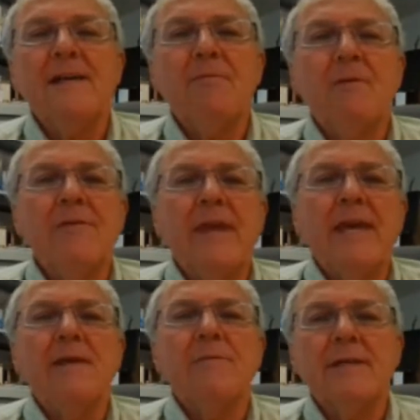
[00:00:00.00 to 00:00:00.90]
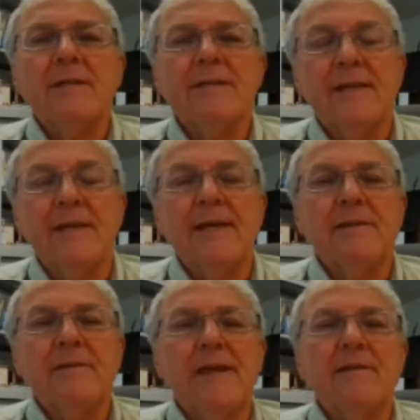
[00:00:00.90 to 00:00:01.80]
type of cannabis,
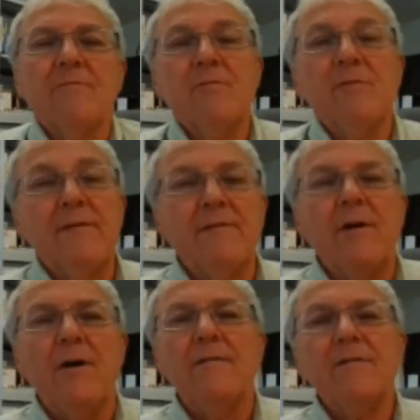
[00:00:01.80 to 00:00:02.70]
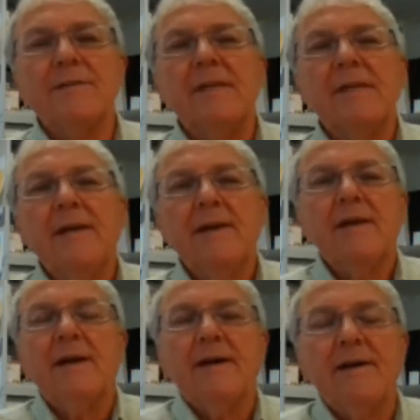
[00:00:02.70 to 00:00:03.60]
and that involves
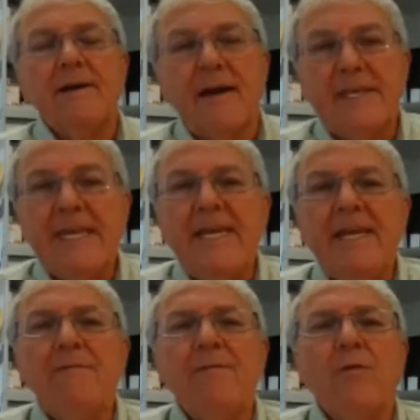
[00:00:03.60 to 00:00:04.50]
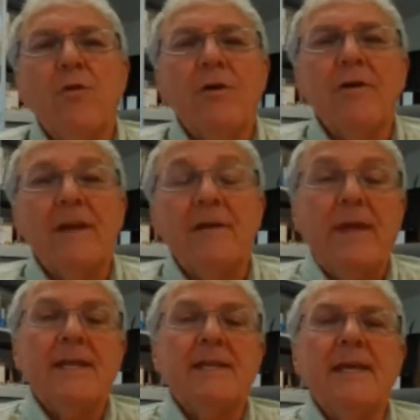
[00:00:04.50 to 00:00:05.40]
a need for and a
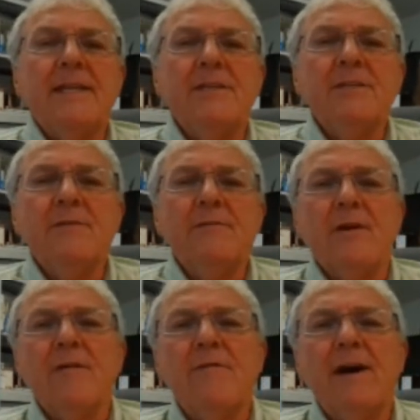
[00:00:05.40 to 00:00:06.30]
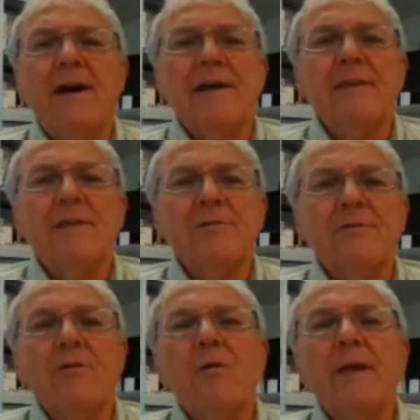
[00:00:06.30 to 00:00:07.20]
mandate to verify that you're
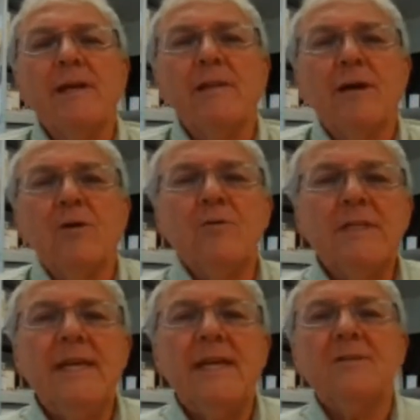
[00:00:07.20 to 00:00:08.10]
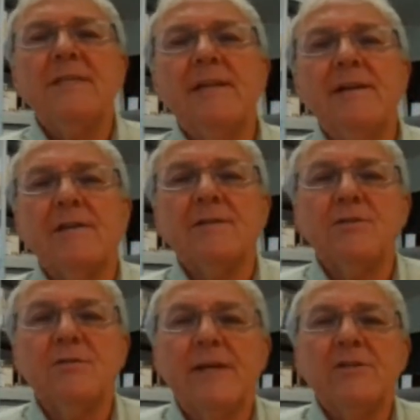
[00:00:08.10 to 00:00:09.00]
growing a low THC
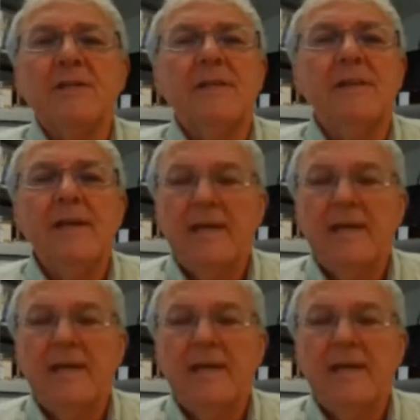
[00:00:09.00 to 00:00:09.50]
concentration